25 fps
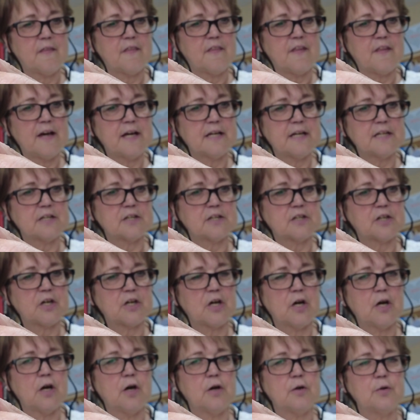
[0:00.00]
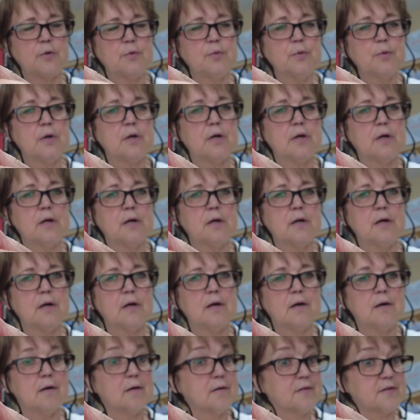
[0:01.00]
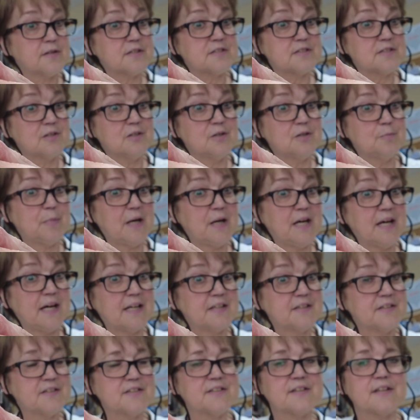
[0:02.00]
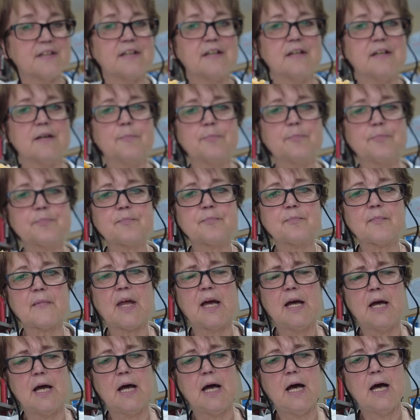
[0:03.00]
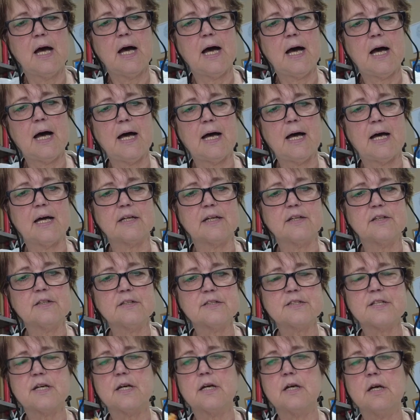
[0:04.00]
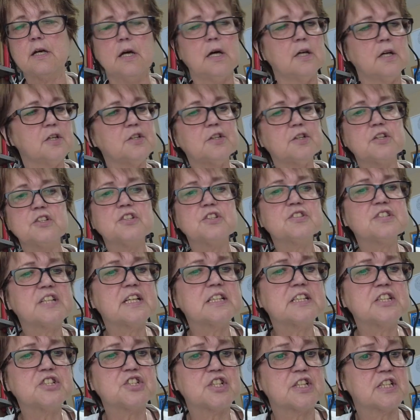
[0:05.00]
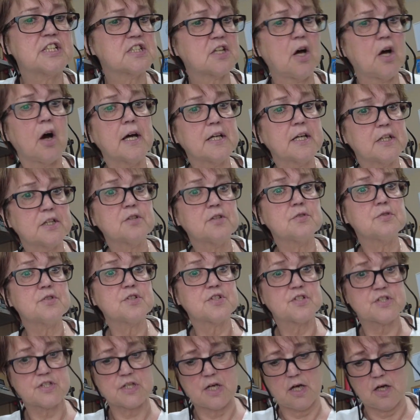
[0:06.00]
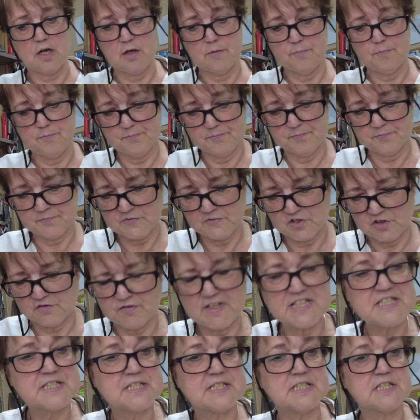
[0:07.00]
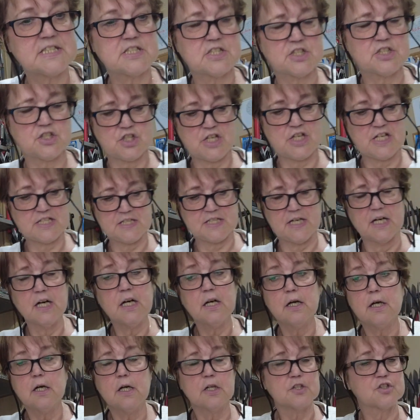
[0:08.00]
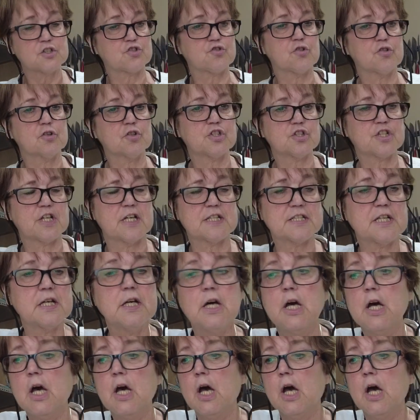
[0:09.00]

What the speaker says: There you go. Doesn't look bad, does it? And you can use any cheese. I used grated cheddar, strong cheddar.